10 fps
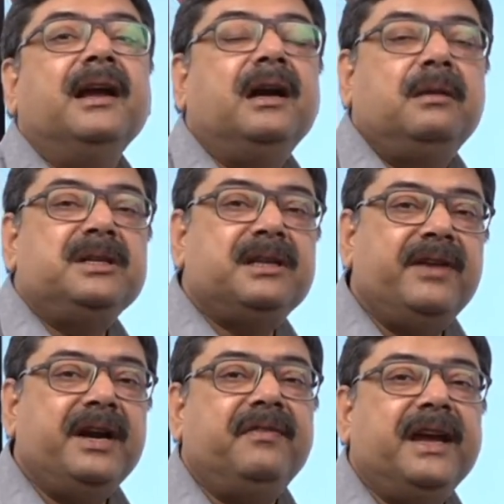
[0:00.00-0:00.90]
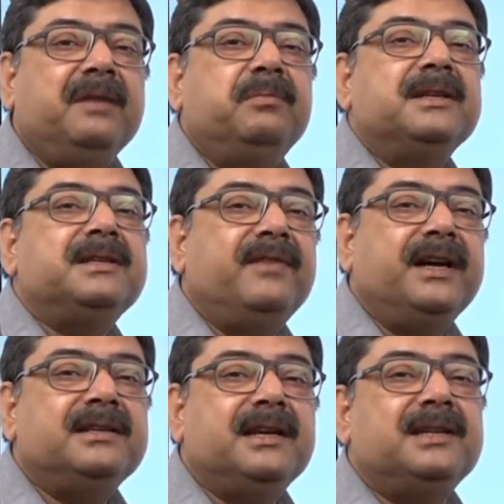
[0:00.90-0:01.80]
it will be 75 plus
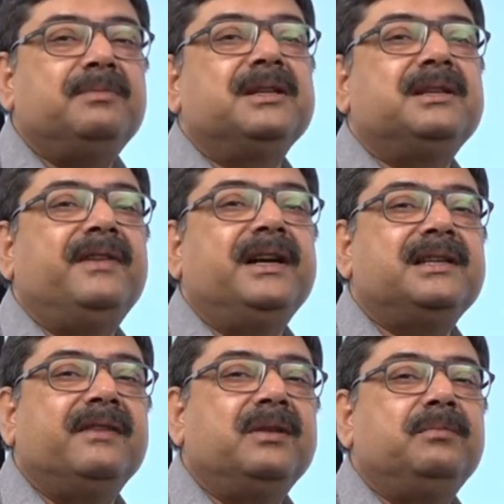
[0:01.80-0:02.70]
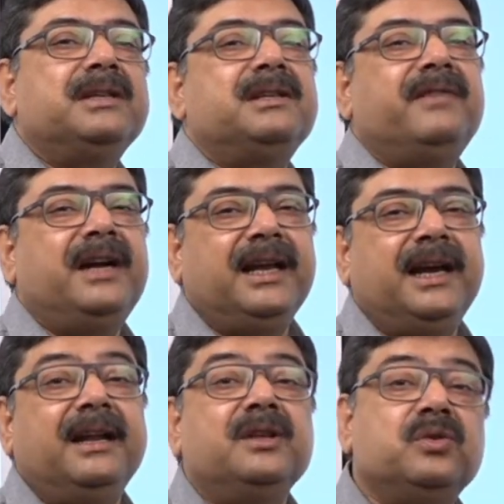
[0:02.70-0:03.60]
76 plus 77 plus
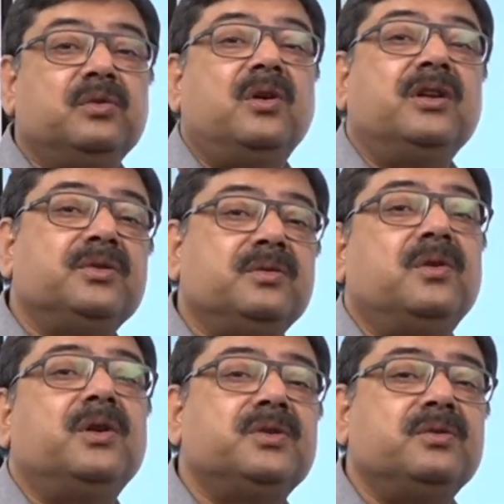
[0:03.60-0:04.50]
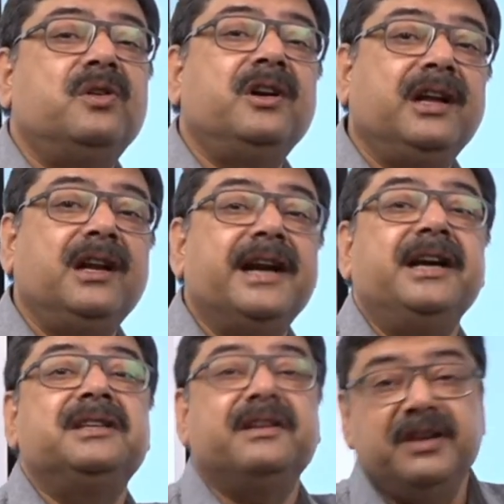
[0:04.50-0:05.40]
78 and so on, so on, so on till
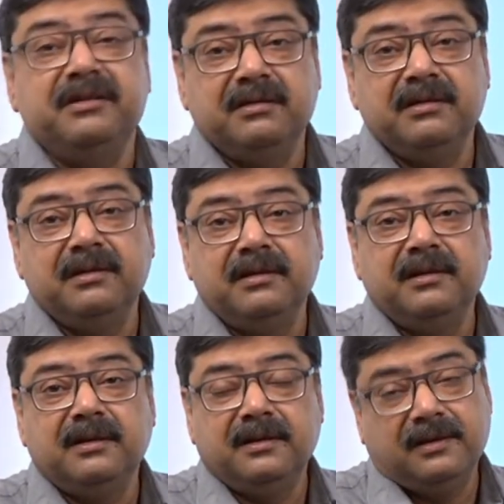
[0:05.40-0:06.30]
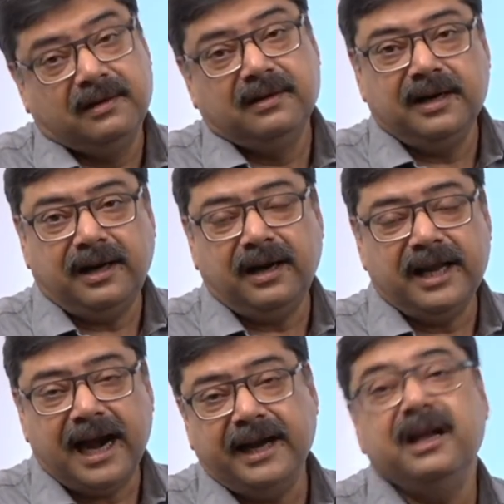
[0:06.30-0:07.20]
97. Literally
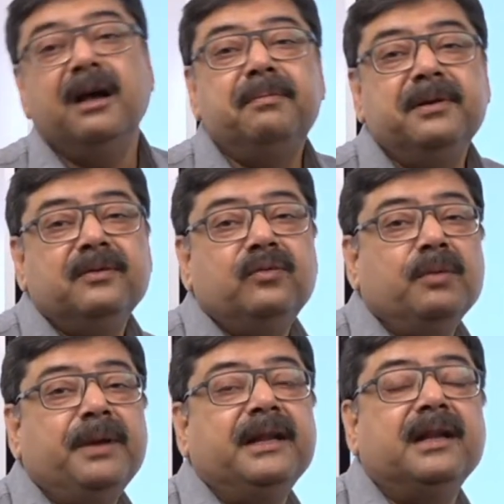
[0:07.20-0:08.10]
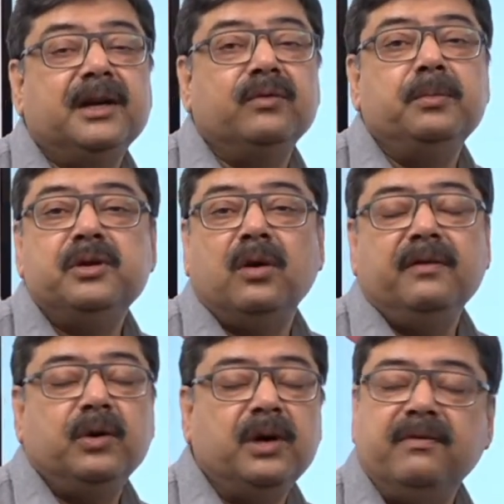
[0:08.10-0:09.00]
adding up would mean that you would be
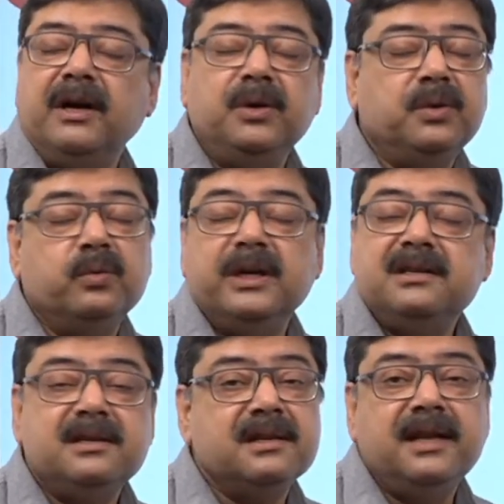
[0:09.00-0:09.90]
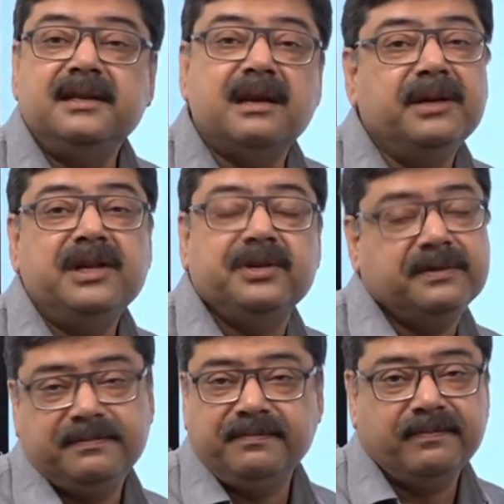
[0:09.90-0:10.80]
solving only 1 to 2 questions in the examination.
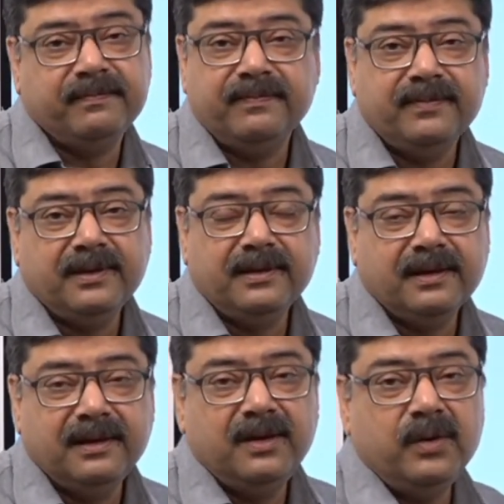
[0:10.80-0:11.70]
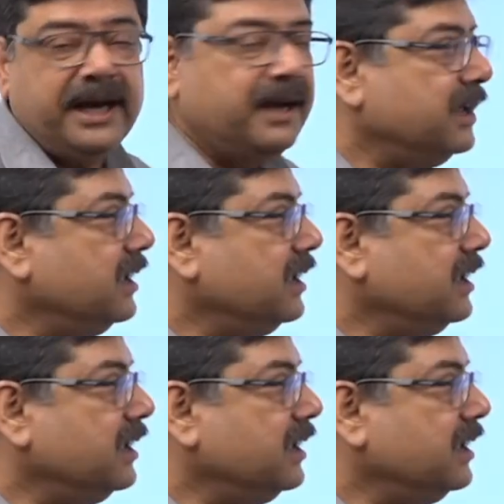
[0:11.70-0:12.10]
Okay,